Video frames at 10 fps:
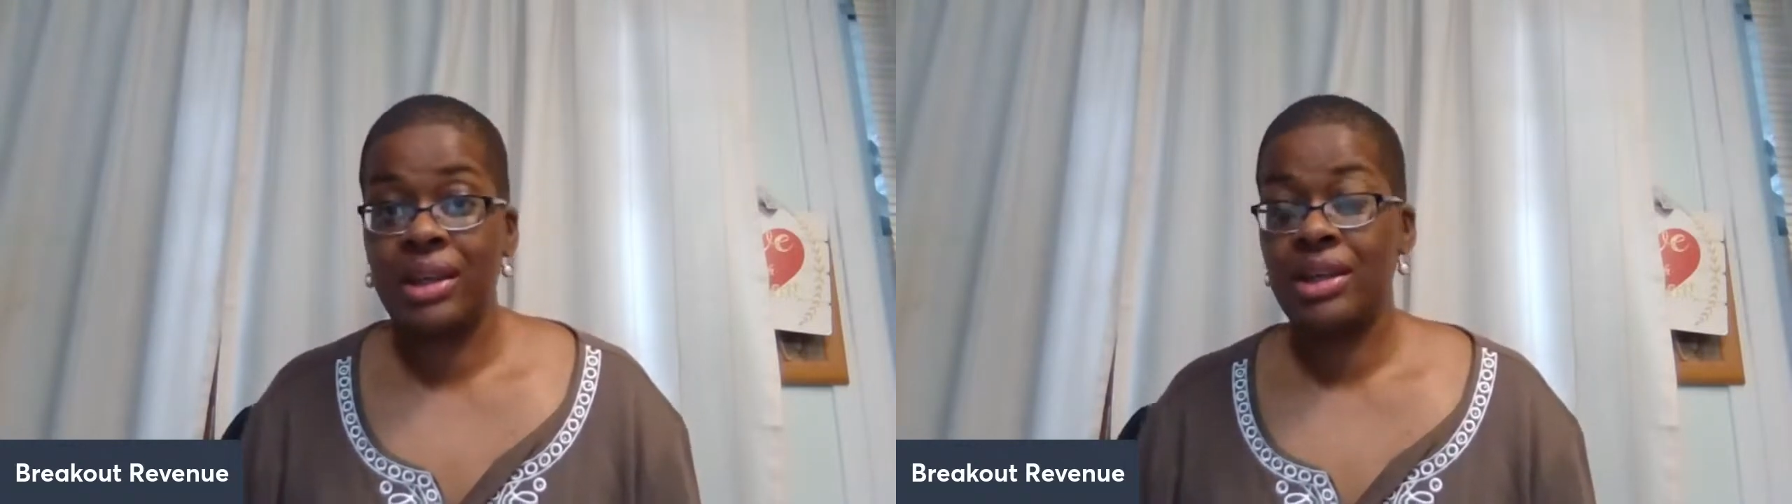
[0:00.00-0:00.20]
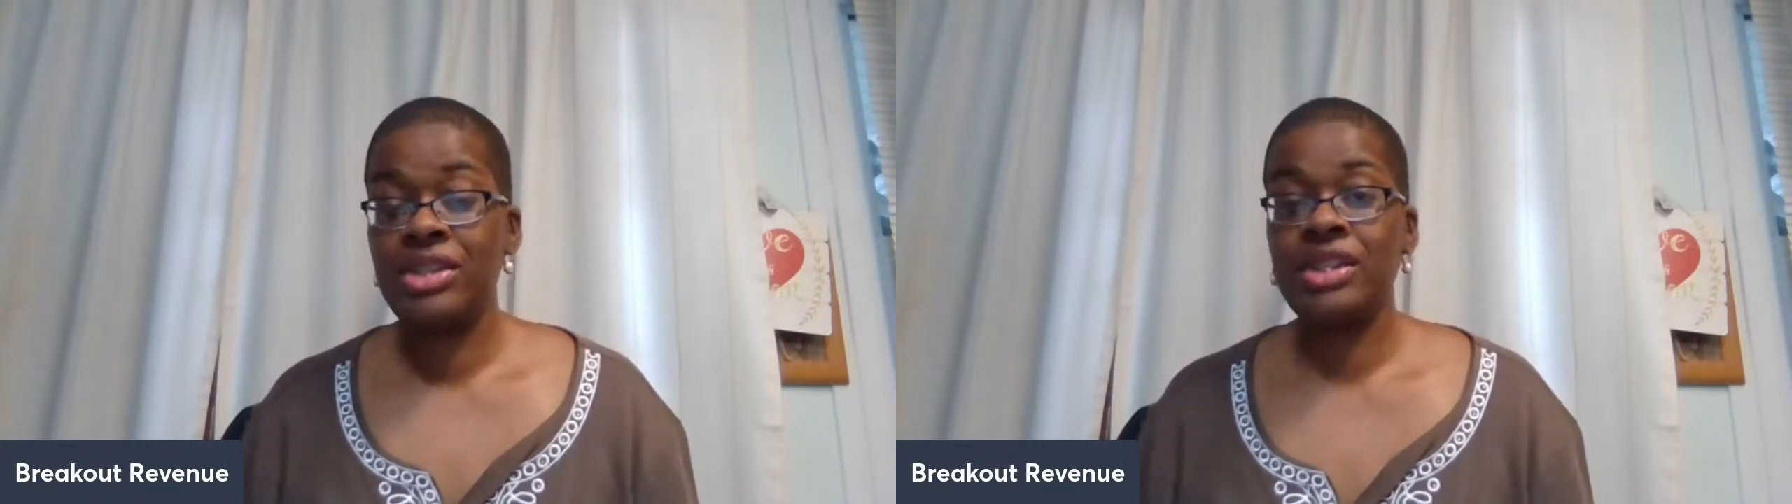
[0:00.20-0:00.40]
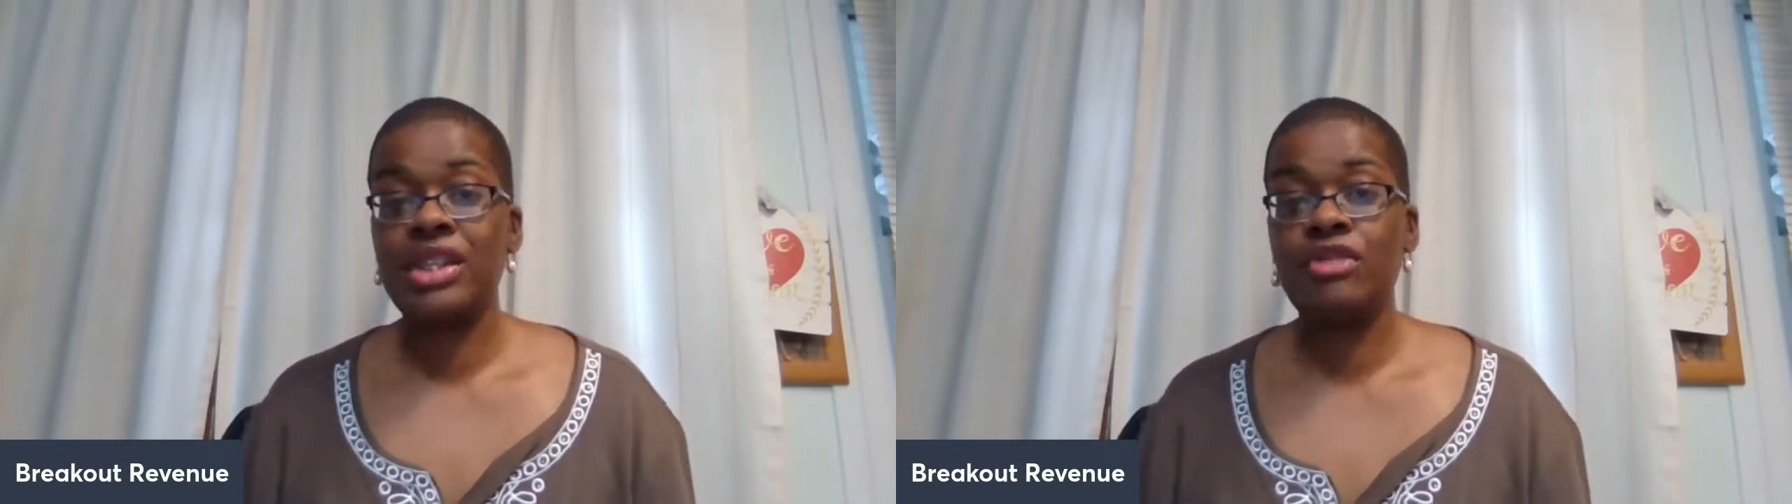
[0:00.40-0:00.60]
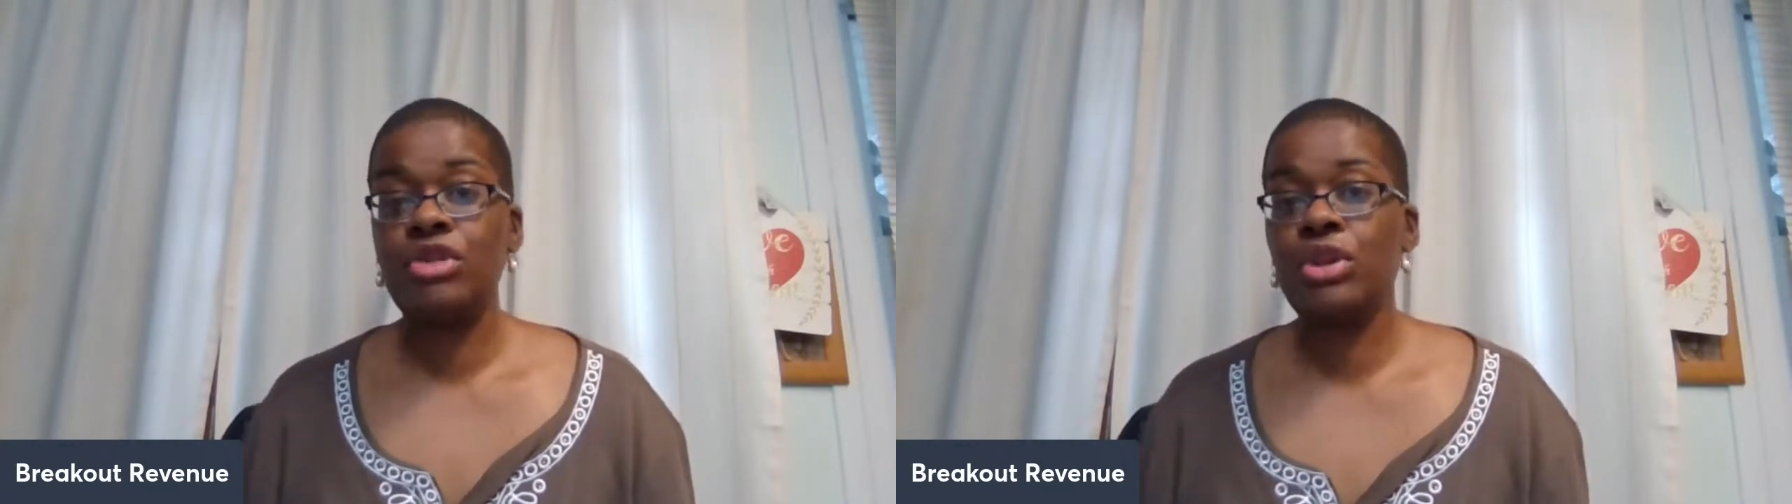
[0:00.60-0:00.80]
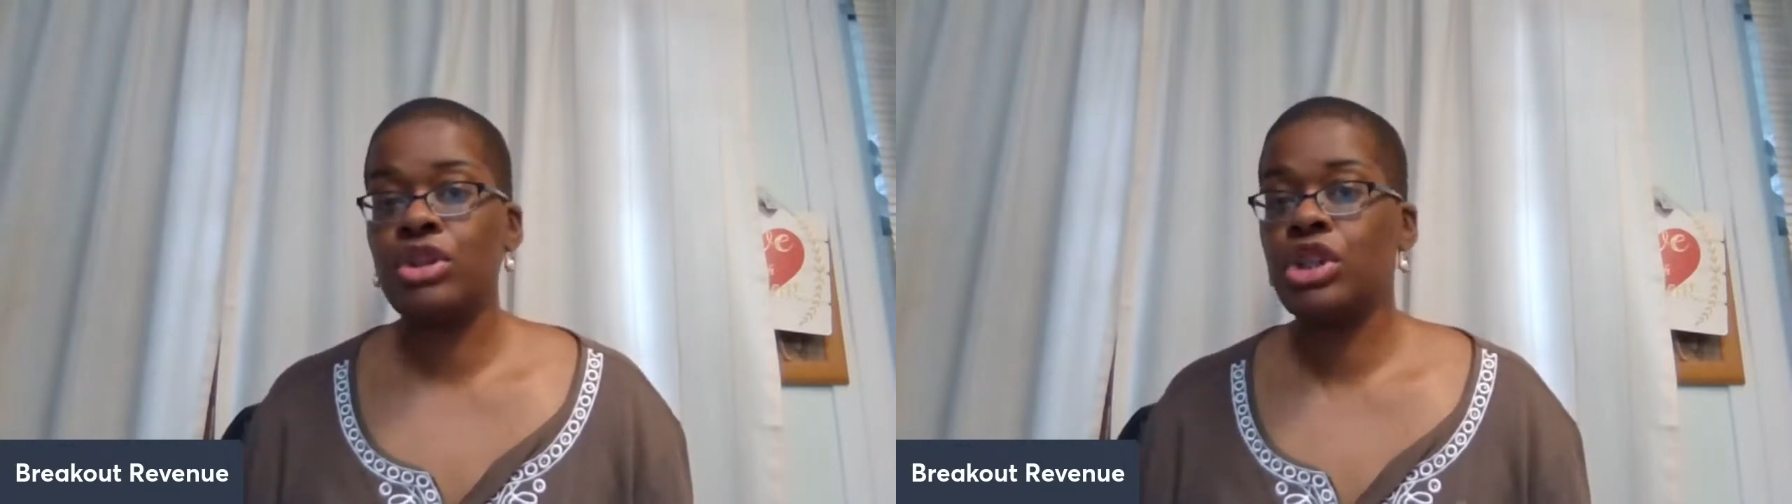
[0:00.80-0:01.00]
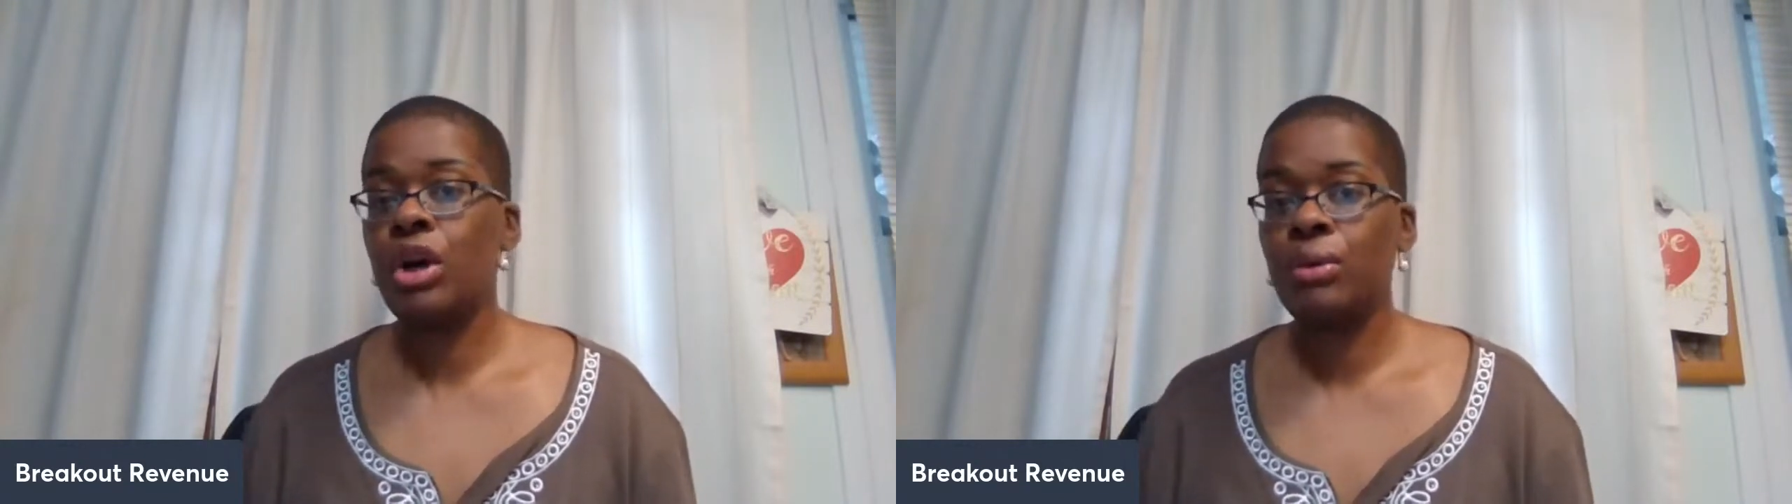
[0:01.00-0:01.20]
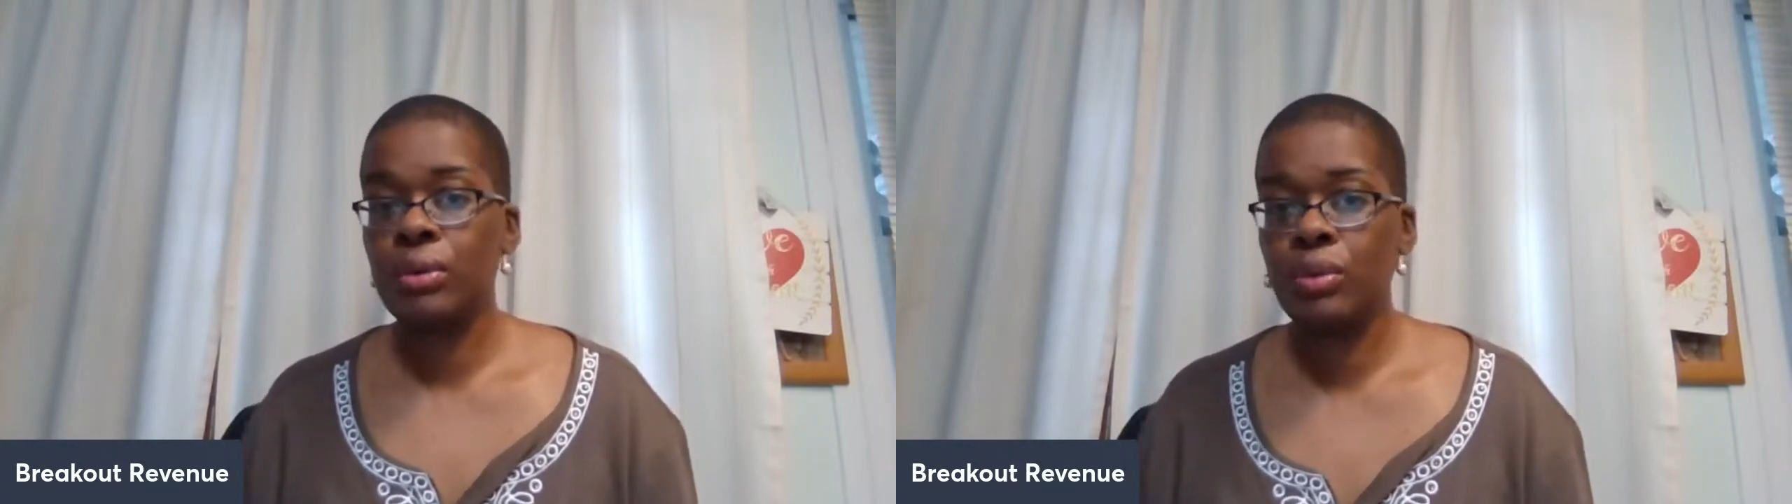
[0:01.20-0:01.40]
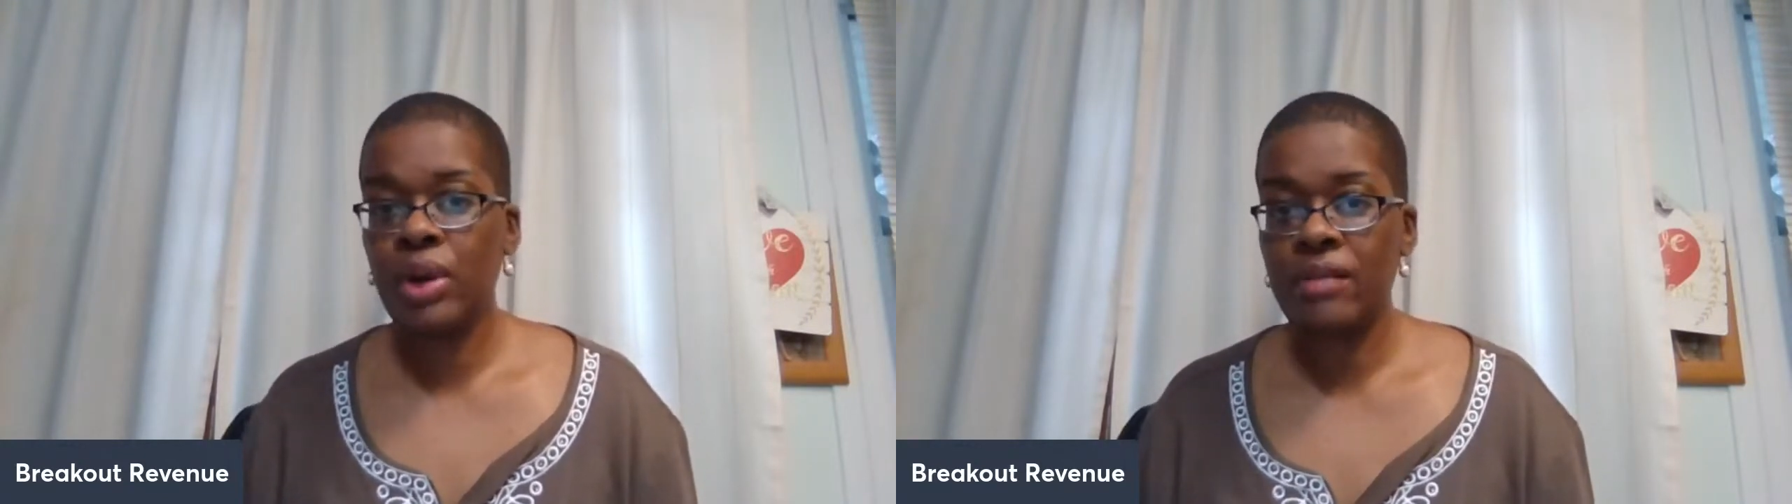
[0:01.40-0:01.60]
It just gives you a
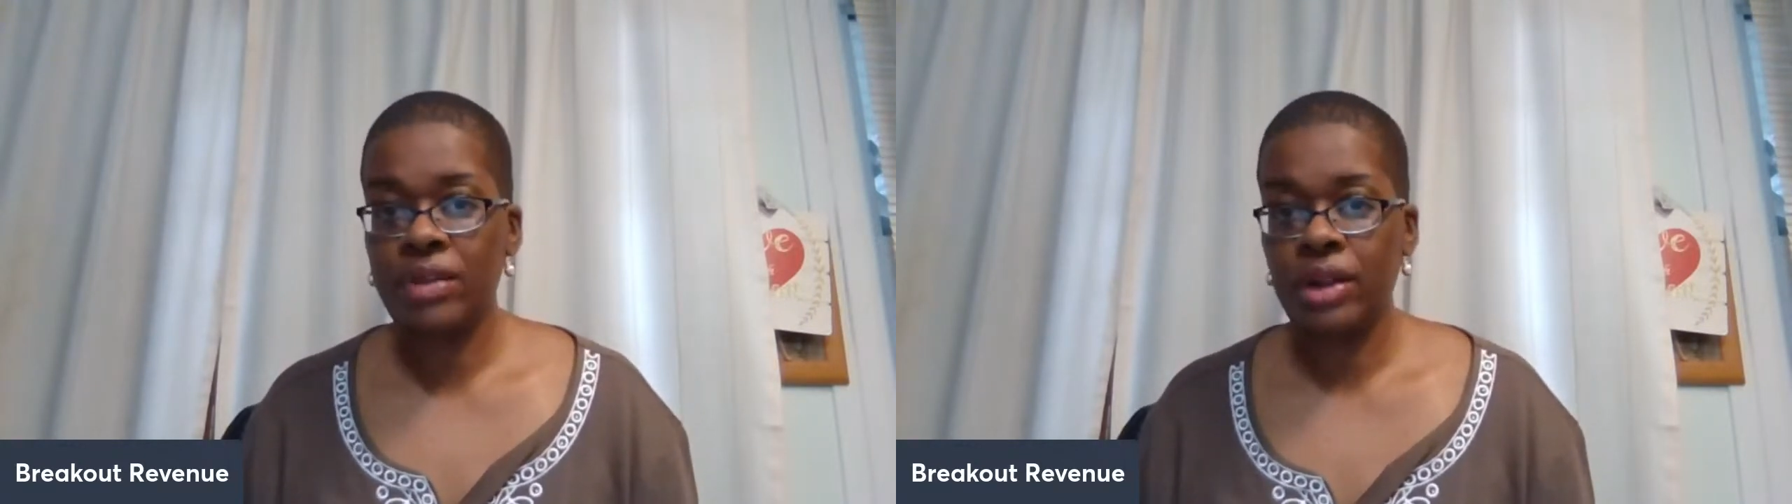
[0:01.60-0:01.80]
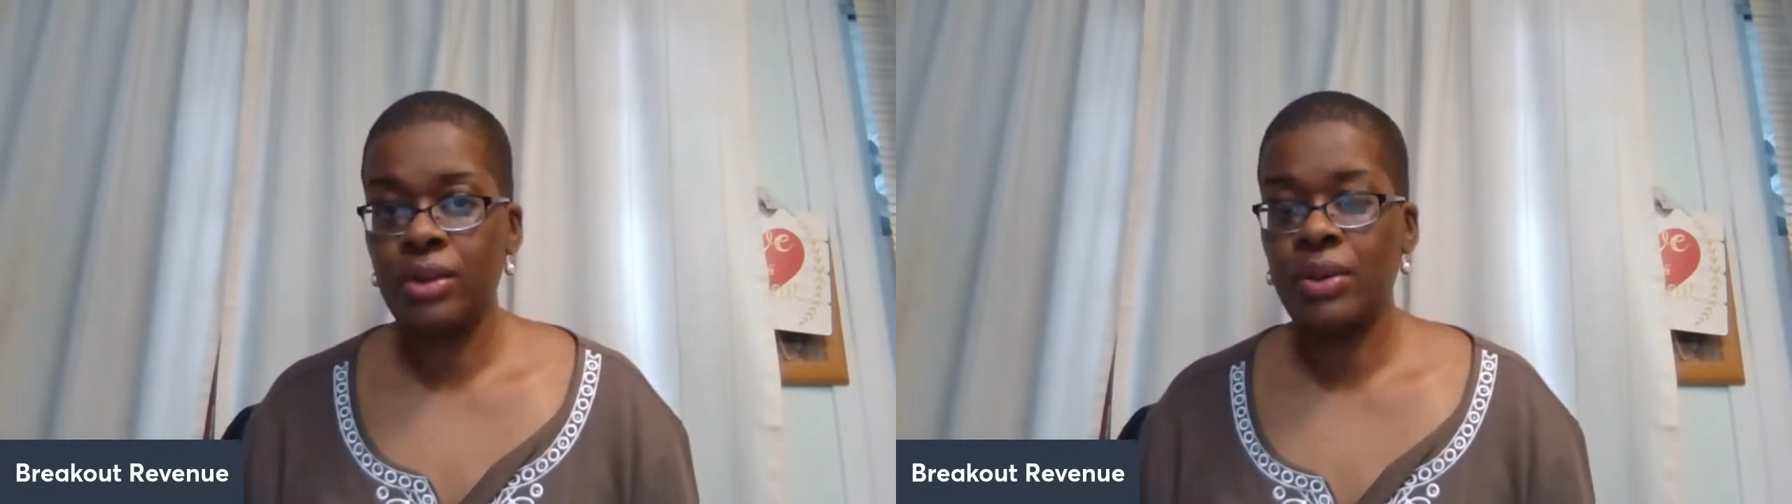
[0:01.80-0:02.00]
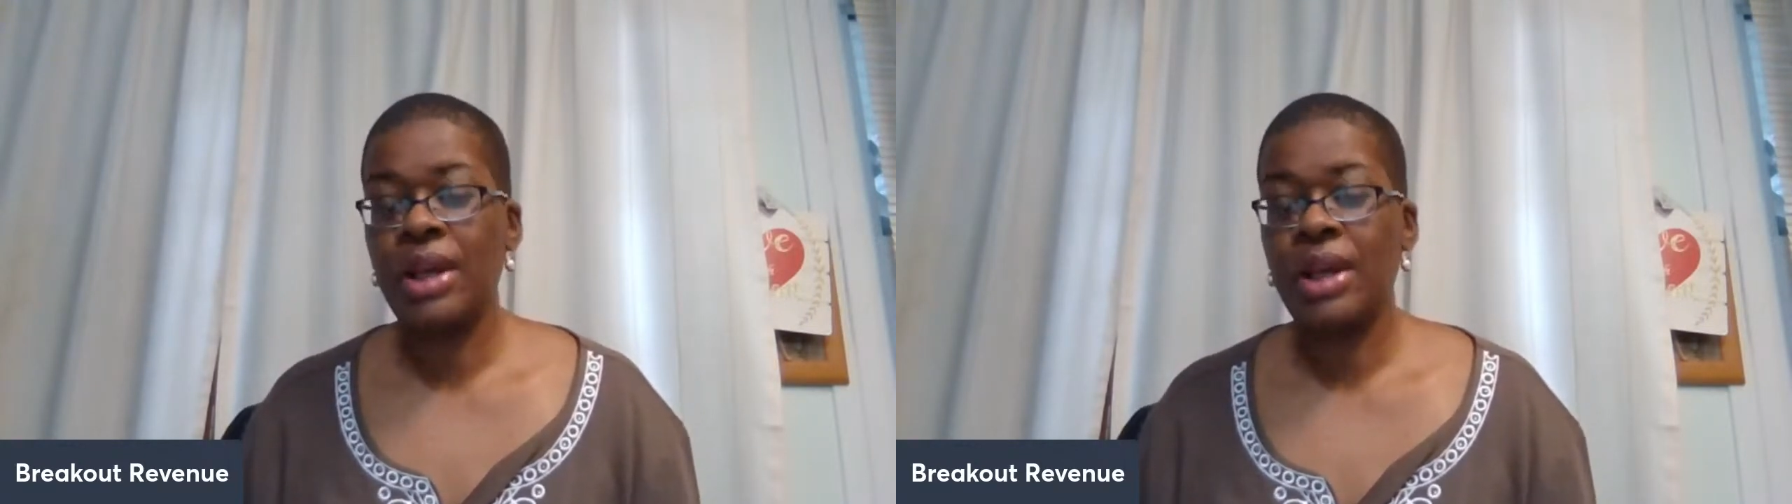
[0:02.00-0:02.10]
total revenue.